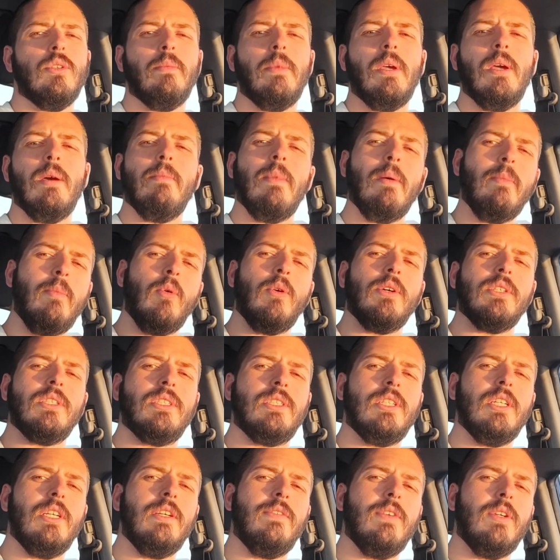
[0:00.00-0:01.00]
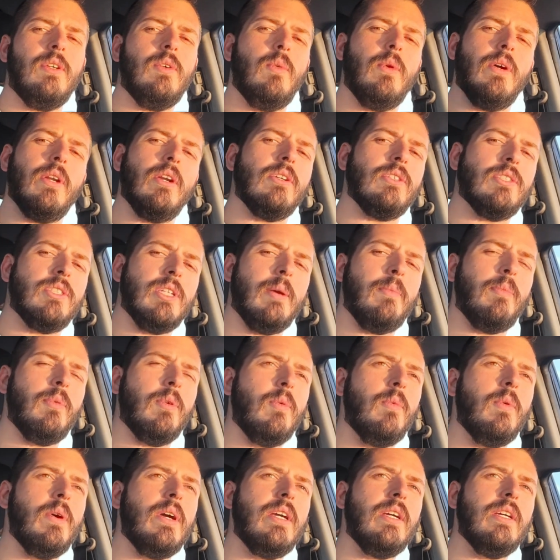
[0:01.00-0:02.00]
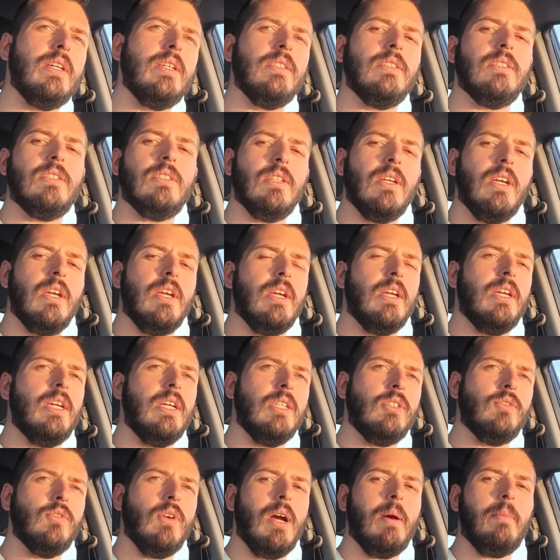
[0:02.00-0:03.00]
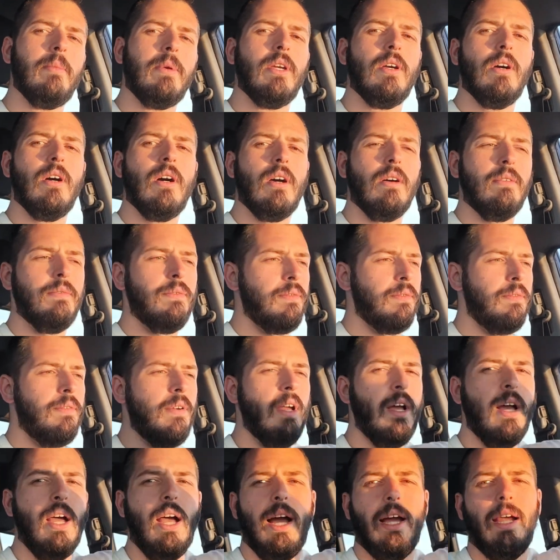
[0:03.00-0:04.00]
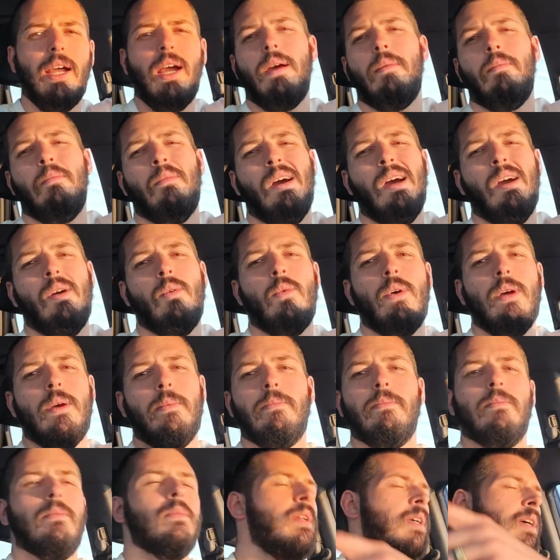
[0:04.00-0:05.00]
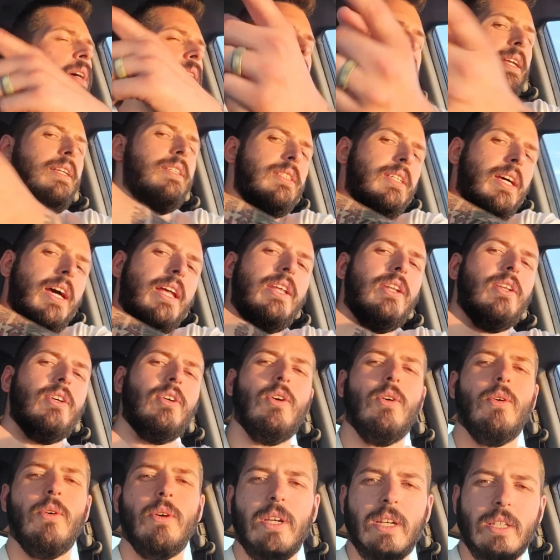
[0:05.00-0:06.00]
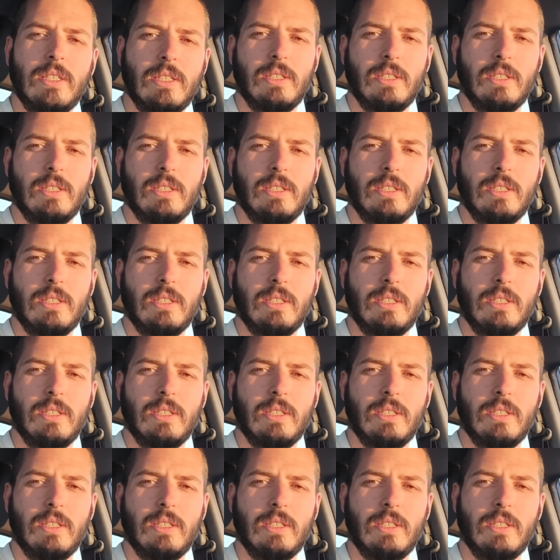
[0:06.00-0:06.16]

So me and my boy Stevie went our separate ways. He dropped me off. I got my whip. I decided to go